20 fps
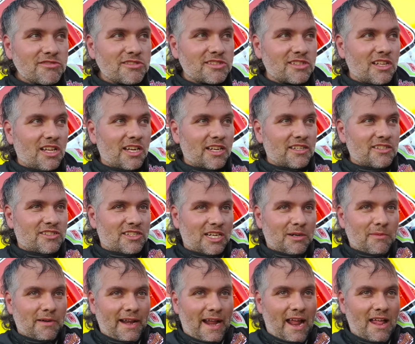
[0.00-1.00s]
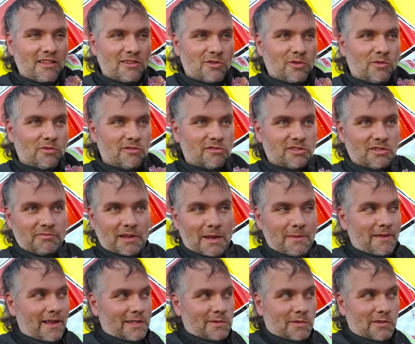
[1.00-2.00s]
sluggish coming out of the corner. So maybe
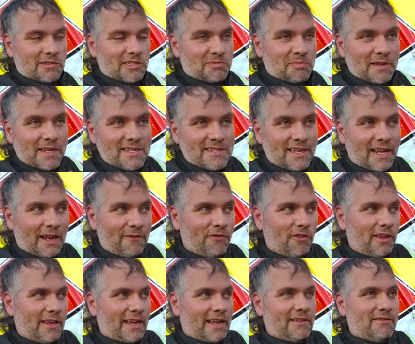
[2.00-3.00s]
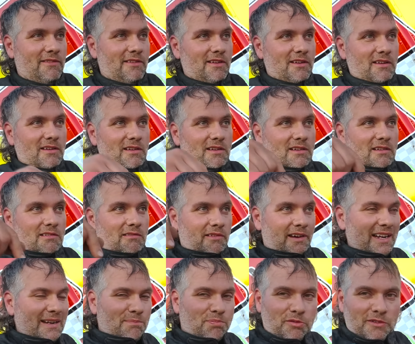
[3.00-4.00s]
that's where the speed's at. I feel like I
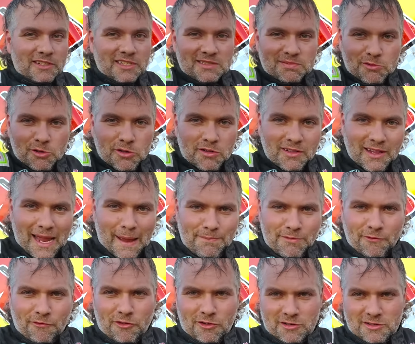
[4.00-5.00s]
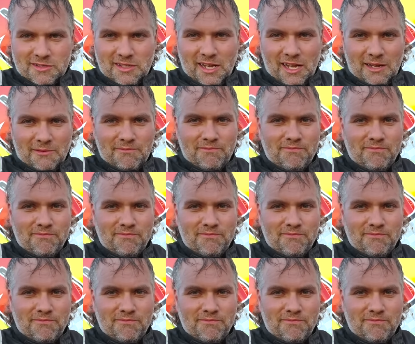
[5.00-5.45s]
made a pretty smooth lap the first time.